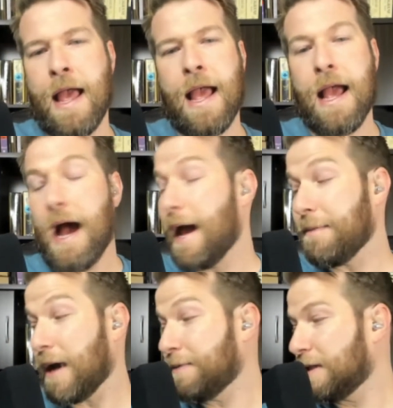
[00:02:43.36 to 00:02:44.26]

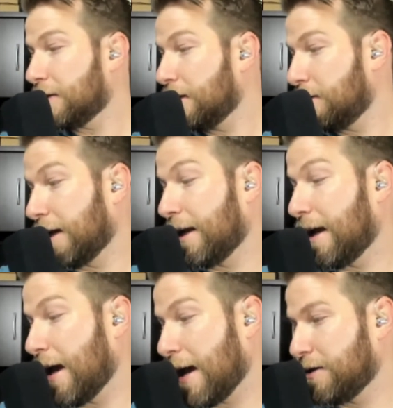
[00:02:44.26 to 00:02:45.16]
I'm, I'm still going to do it, and
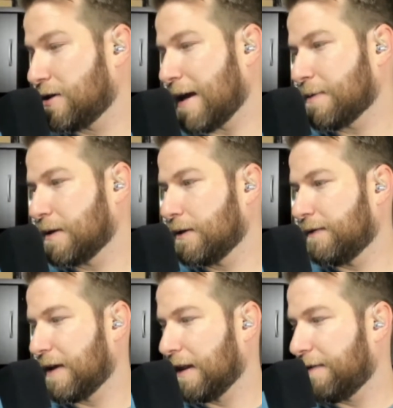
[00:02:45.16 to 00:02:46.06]
I, I just absolutely love
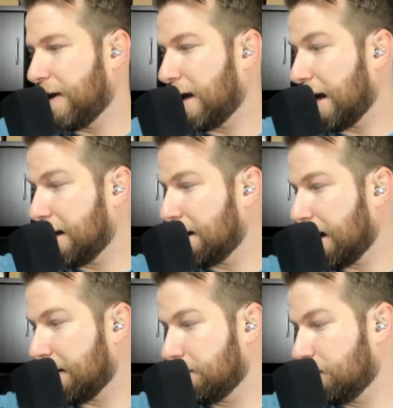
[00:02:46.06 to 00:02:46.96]
it. Love it. And I
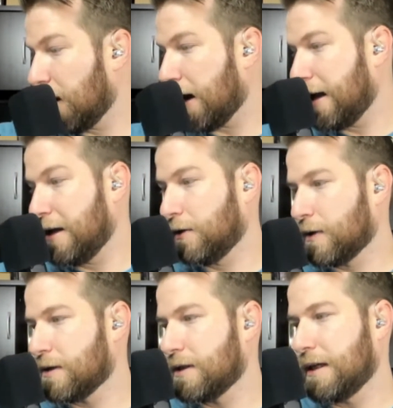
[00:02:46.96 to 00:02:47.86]
am not
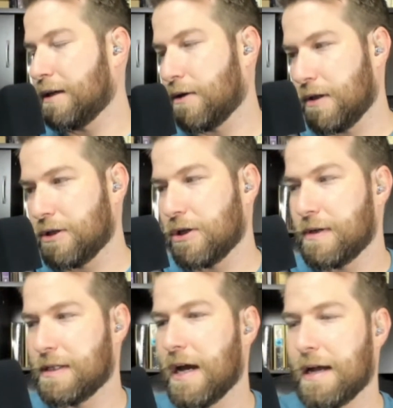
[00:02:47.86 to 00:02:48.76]
endorsing, or the show
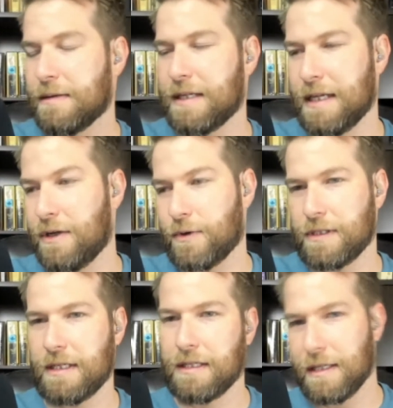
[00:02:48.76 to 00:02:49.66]
is not
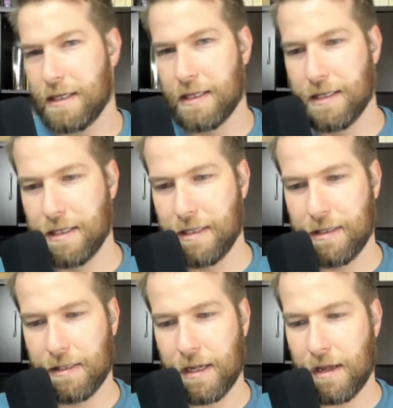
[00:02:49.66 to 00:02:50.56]
endorsing,
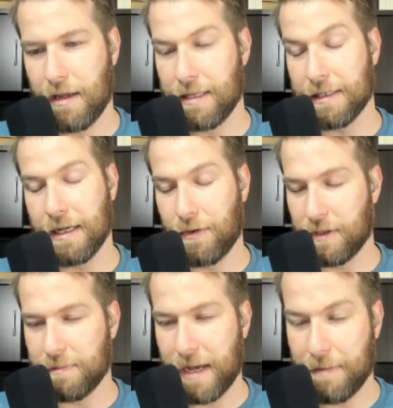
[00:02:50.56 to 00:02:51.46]
uh, is not
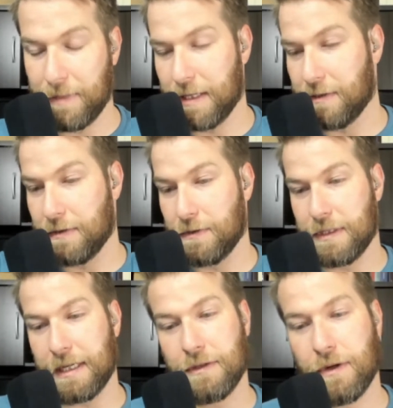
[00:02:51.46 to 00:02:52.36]
endorsed by P two
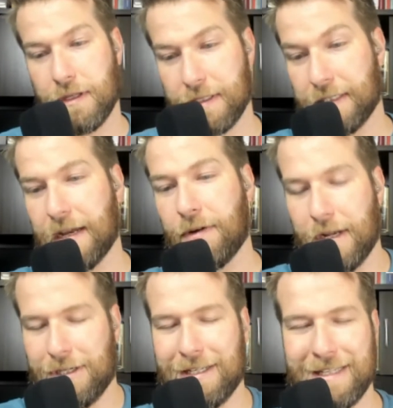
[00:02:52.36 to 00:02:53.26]
twenty-six or the Six Hour, I
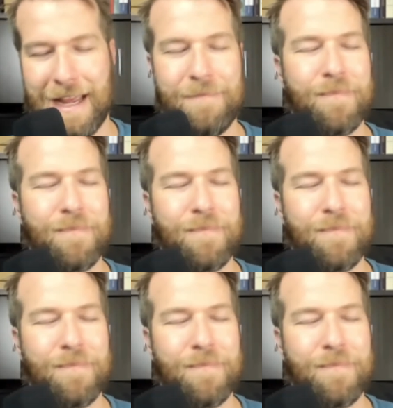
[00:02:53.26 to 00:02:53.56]
should say.